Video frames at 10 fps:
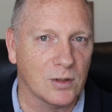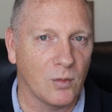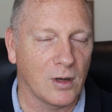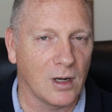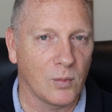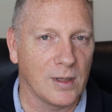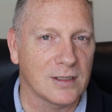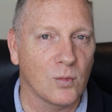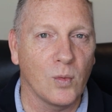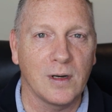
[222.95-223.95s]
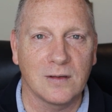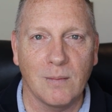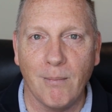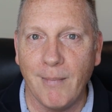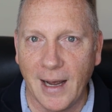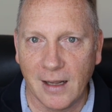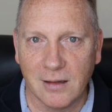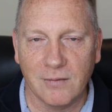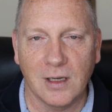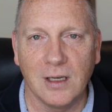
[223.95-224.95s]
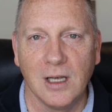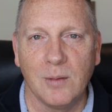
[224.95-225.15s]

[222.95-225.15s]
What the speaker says: going on with this and what is the math of it,